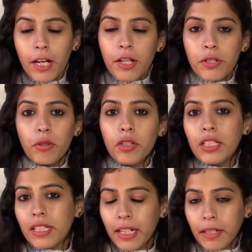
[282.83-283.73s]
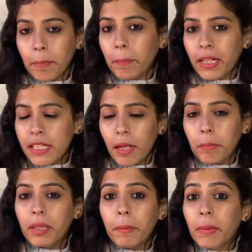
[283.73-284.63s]
So it's like
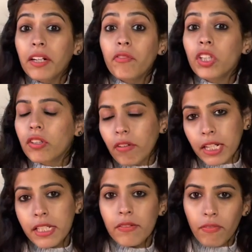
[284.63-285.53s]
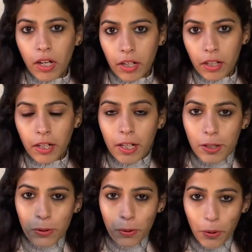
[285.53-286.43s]
something made with rice flour.
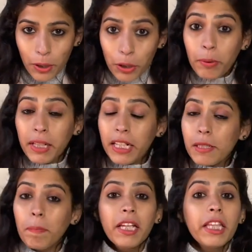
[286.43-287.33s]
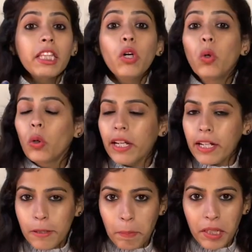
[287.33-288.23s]
So you can explain the whole
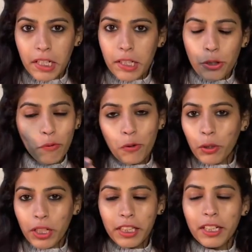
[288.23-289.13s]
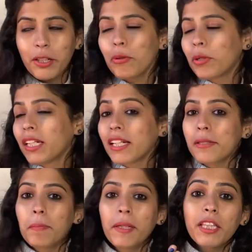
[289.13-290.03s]
experience of going there, you can
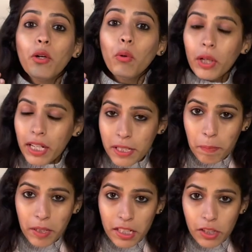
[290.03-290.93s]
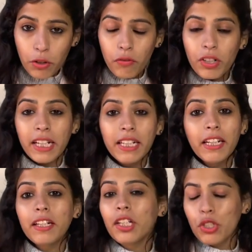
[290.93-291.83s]
explain the whole experience of trying
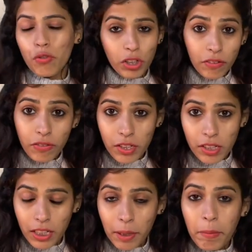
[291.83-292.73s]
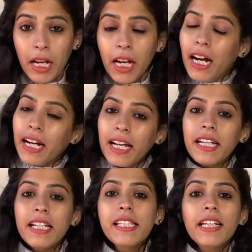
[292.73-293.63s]
that dish for the first time, And I
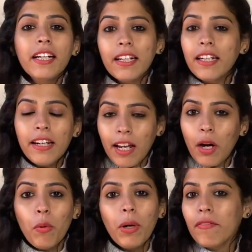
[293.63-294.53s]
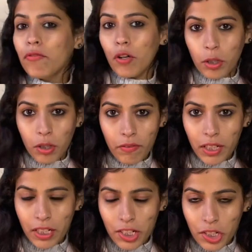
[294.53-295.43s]
can say until now I am fond of the
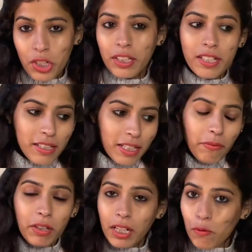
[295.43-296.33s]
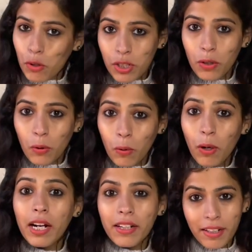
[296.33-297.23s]
dish. This time when I was in Goa,
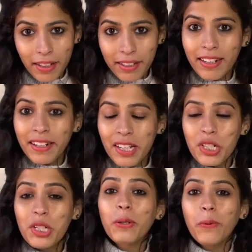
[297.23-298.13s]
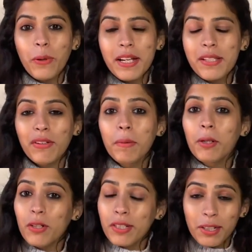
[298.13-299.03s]
I tried that dish in Goa as well,
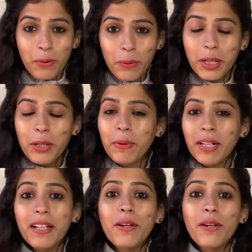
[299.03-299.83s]
because in Goa you get a